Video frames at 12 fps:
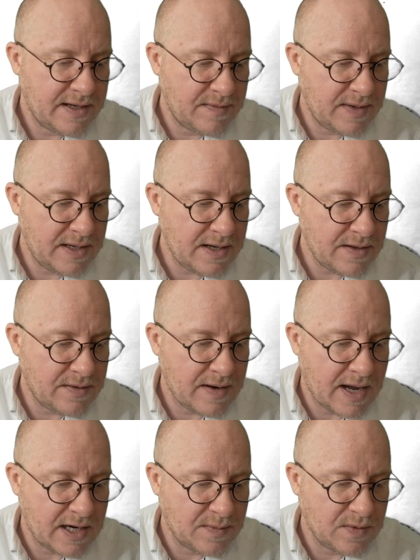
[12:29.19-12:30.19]
and many other
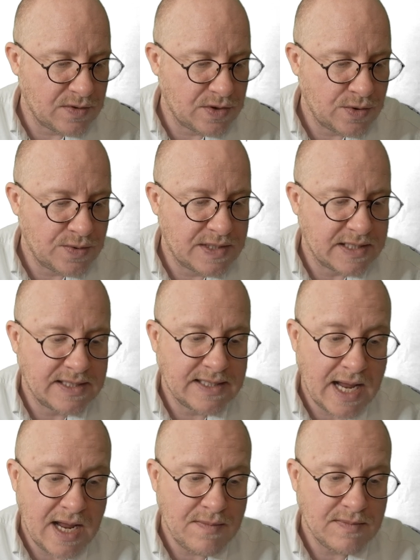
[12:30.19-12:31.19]
animals use the
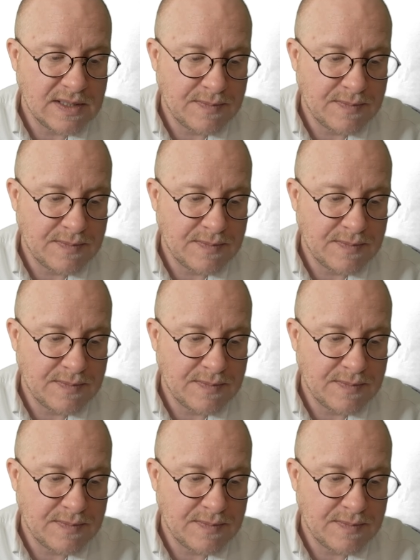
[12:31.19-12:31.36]
same